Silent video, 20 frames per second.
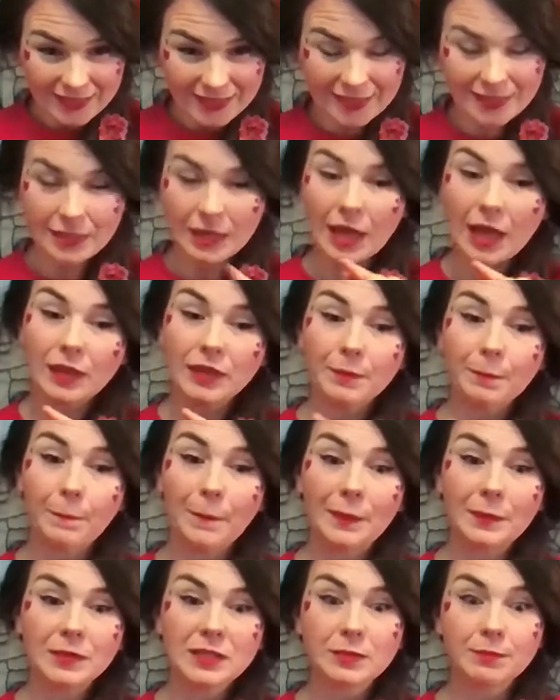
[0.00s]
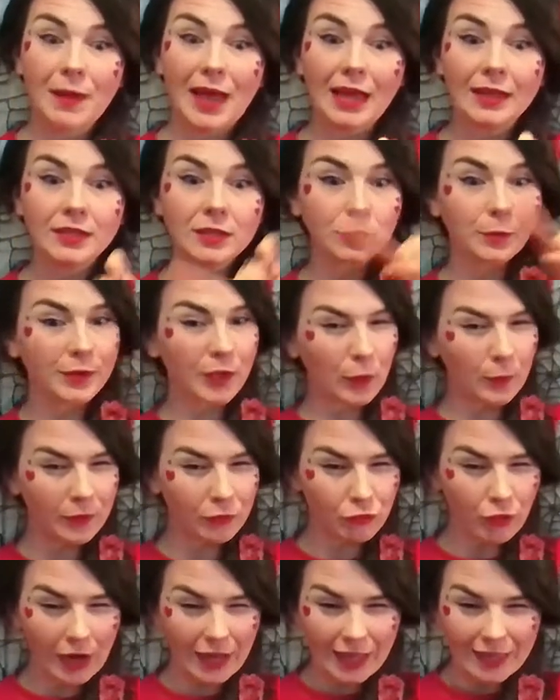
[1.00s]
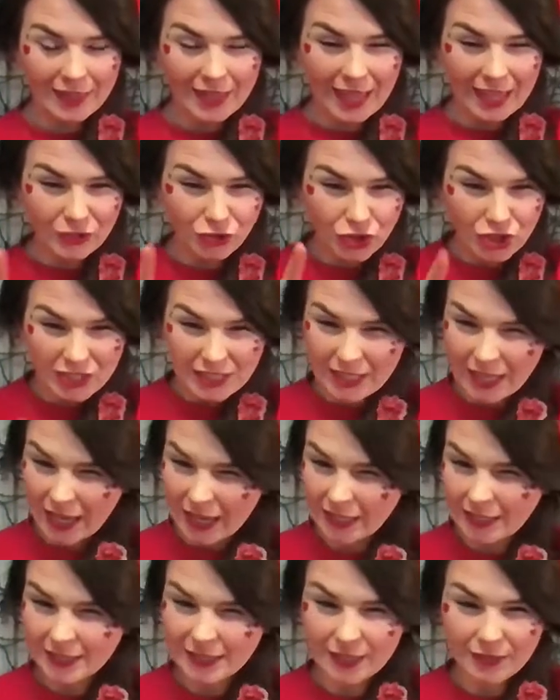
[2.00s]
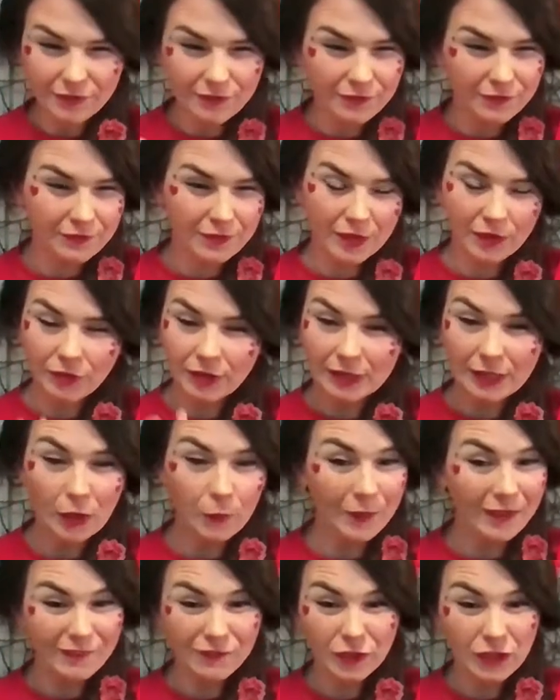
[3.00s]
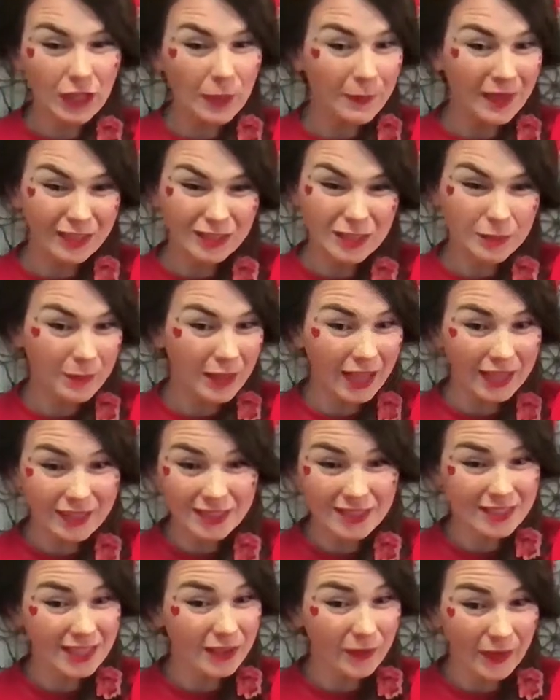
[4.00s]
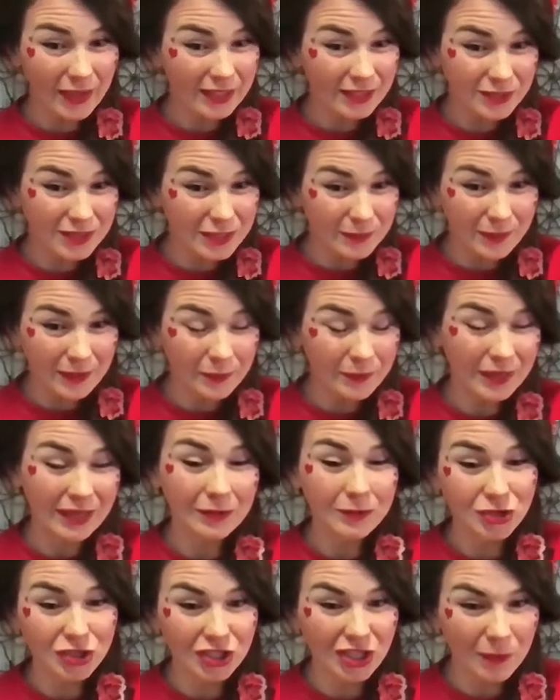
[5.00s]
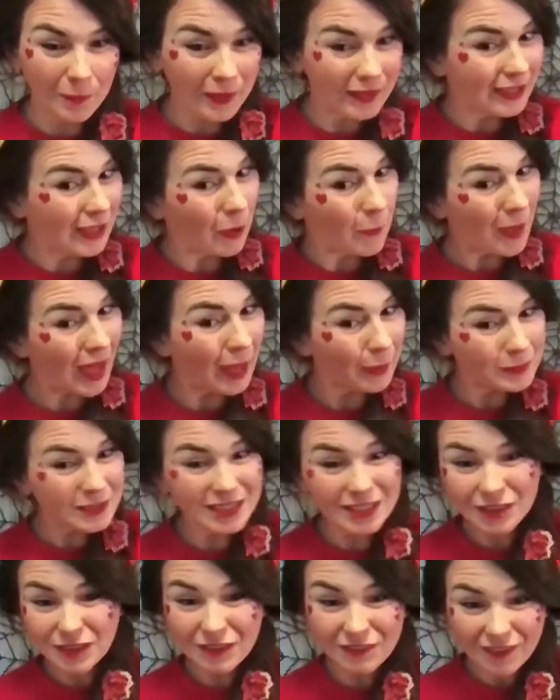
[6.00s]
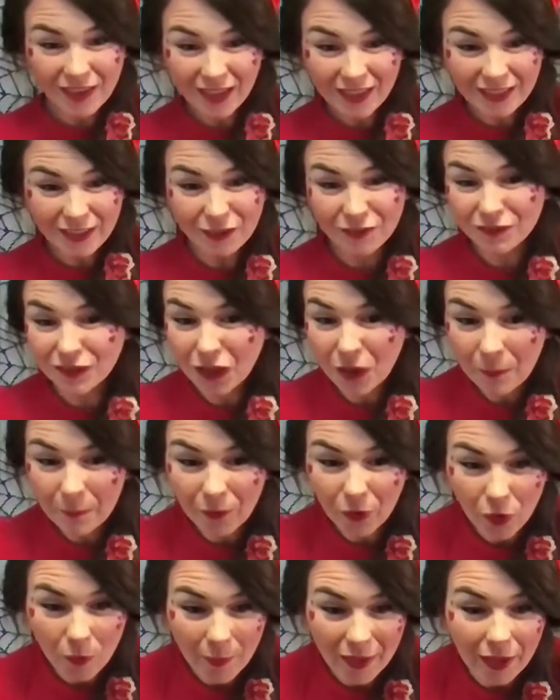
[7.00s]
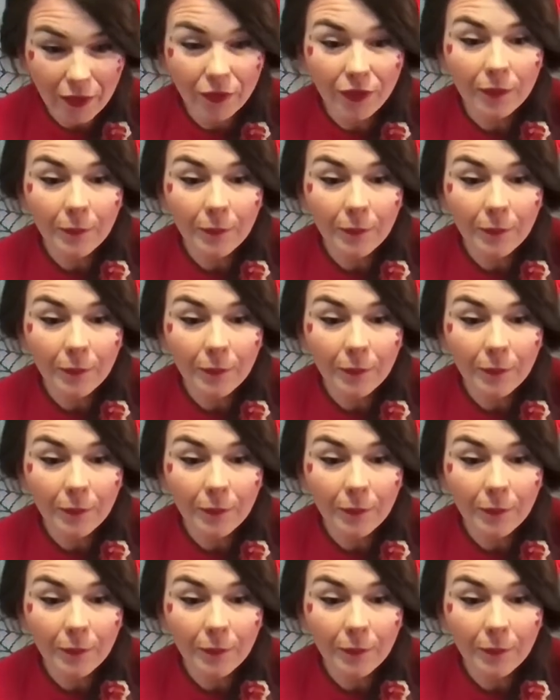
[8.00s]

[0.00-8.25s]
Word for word: Uh, the spiders will be coming right at the end, just in case if you're a little bit funny about spiders now. I used to be when I was younger, but now I'm absolutely fine now. I've learnt more about them.